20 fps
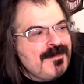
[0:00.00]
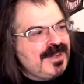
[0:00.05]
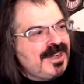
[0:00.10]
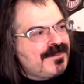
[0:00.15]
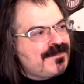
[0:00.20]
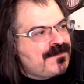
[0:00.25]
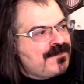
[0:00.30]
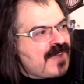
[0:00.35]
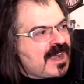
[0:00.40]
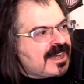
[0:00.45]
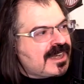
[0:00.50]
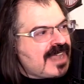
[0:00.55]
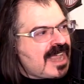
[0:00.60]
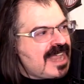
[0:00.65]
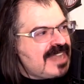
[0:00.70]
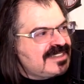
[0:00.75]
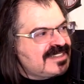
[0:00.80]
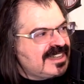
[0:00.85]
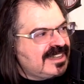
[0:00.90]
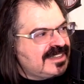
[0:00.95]
I'm gonna fuck
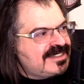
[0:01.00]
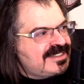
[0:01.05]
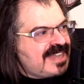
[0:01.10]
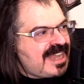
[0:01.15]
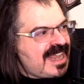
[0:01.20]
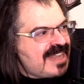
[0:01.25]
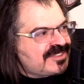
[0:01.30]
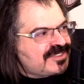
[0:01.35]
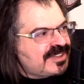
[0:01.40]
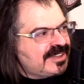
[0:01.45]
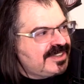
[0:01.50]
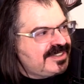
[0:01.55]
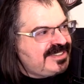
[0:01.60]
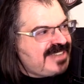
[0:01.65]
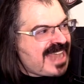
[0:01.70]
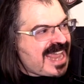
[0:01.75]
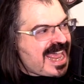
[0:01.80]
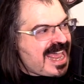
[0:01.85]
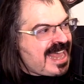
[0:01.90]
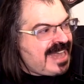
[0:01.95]
guys in a Tesla,
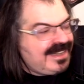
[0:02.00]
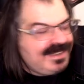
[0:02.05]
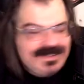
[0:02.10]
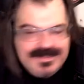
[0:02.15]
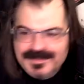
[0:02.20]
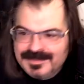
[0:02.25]
Dad.